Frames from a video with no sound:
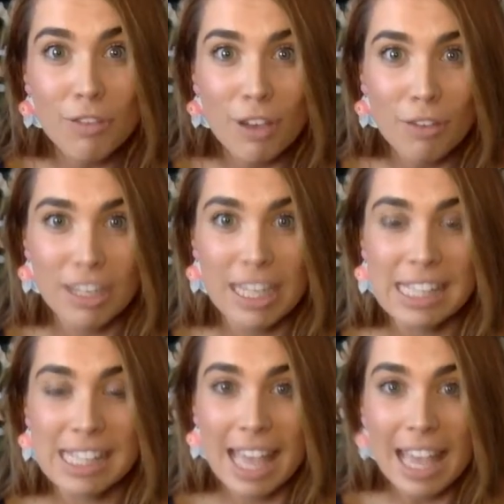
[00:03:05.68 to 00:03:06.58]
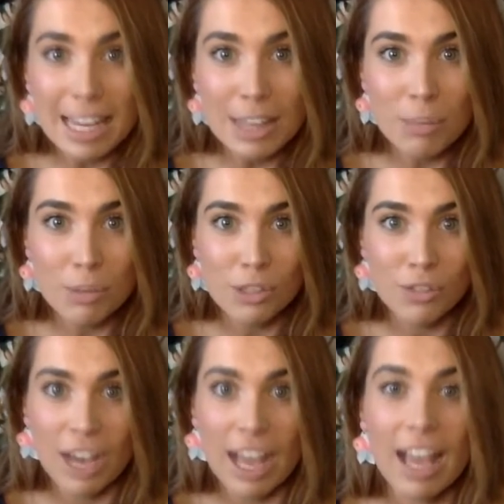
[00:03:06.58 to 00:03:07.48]
felt really scared in the
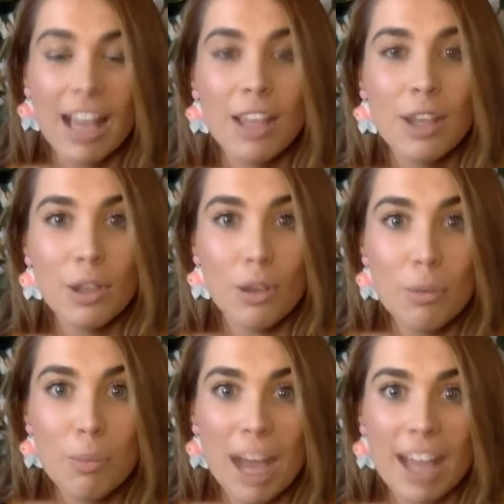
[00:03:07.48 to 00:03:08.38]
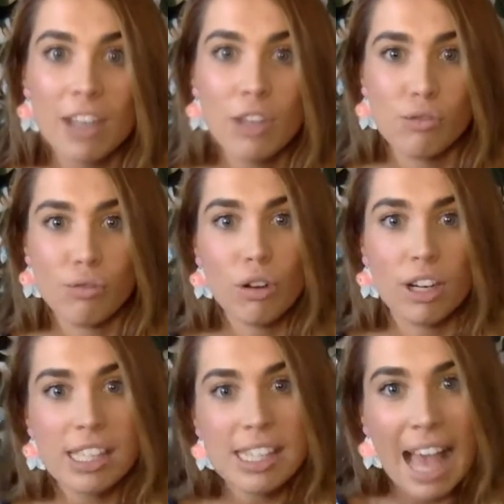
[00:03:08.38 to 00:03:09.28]
bushfire, you might draw
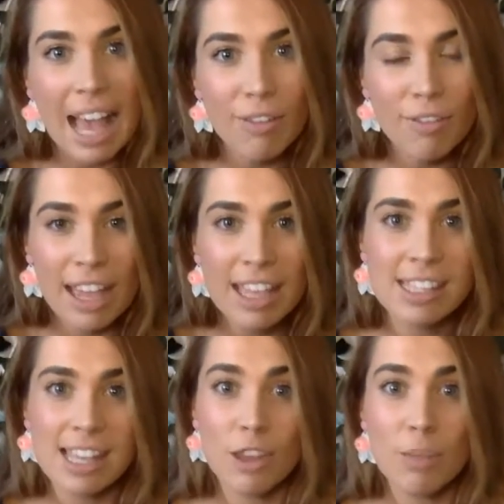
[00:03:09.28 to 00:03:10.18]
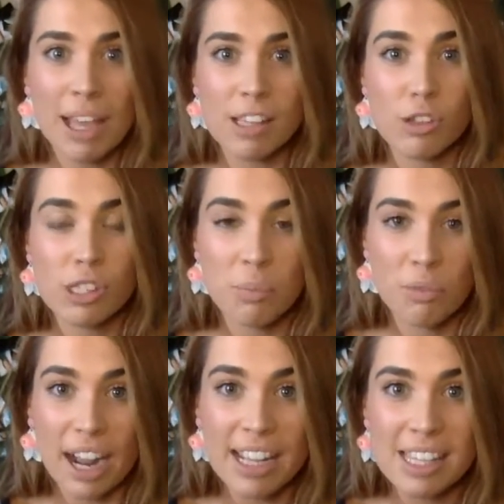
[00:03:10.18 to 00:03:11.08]
a sad face and you might do
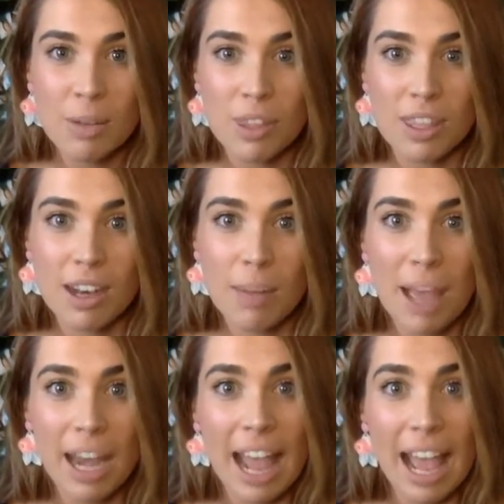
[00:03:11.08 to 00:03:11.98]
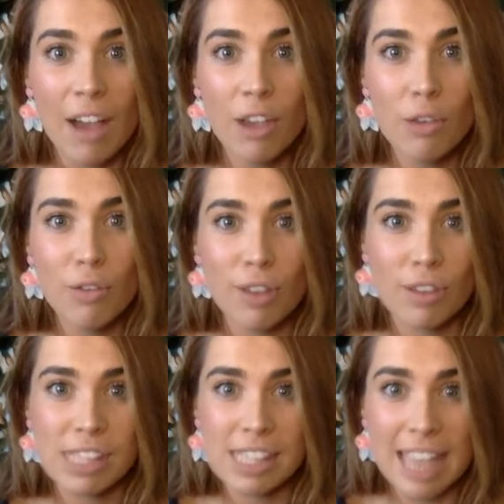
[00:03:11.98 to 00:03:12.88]
some writing with it about how you
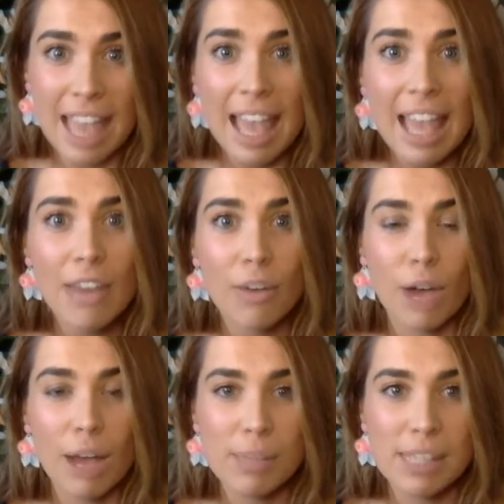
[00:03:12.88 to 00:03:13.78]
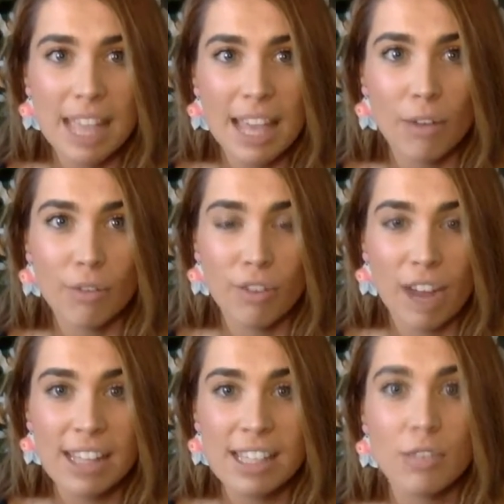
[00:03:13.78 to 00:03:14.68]
felt scared or upset or
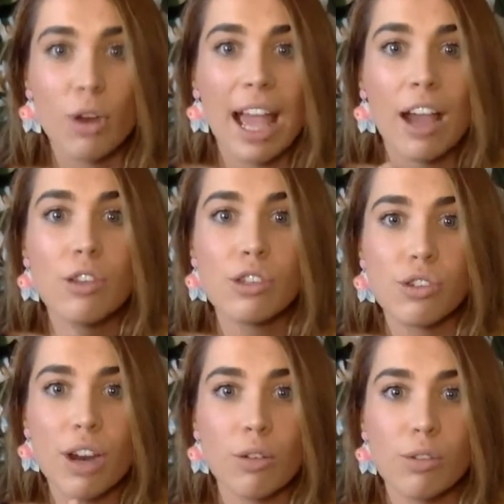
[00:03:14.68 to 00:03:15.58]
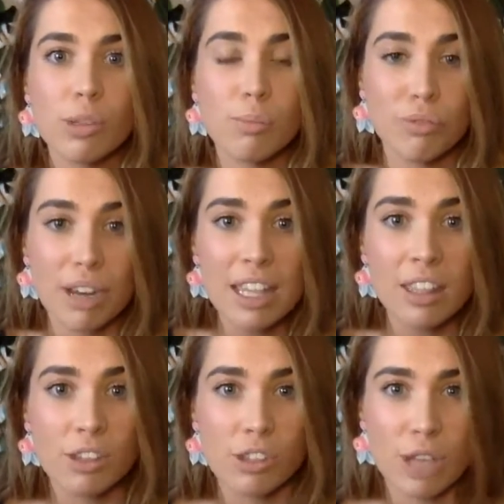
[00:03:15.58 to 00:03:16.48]
frightened or how you struggled to
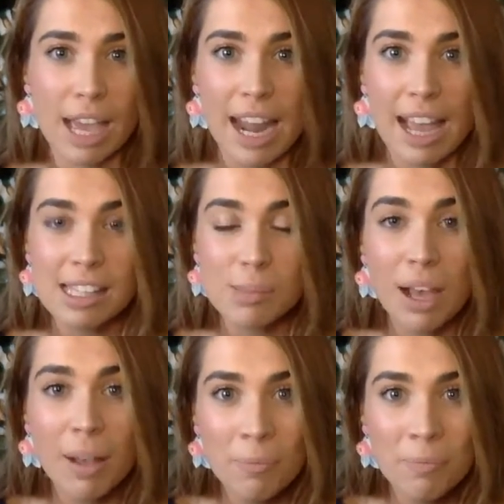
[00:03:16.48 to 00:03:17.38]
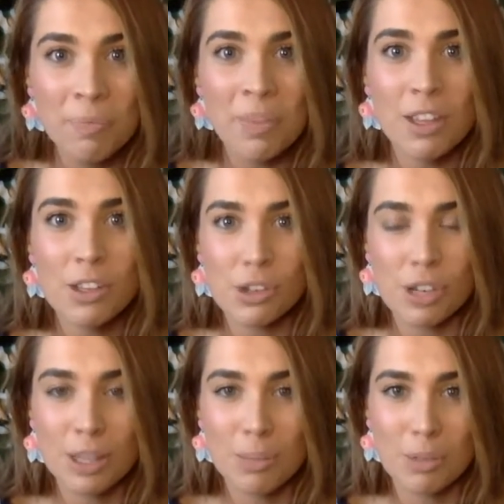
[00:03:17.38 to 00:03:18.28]
breathe because you had asthma
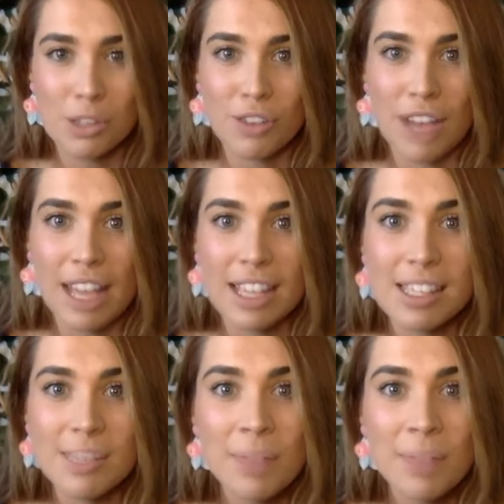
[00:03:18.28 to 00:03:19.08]
during the bushfires.